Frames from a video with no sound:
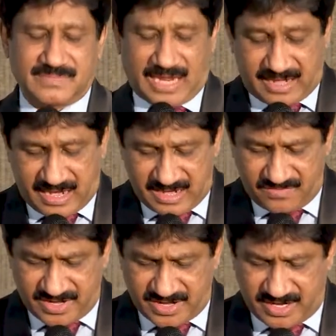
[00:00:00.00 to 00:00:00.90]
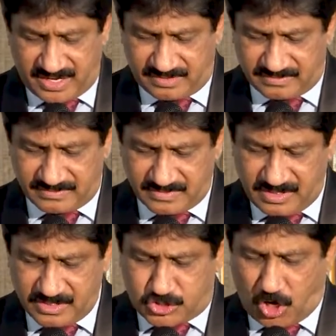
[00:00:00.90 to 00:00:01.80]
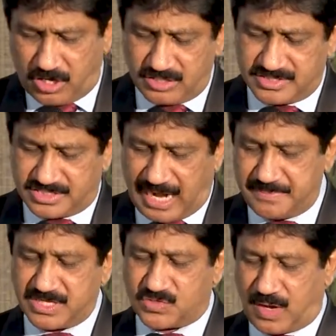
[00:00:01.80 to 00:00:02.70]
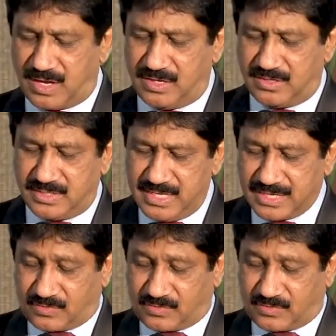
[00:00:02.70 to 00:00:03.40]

And again we read in John chapter 12,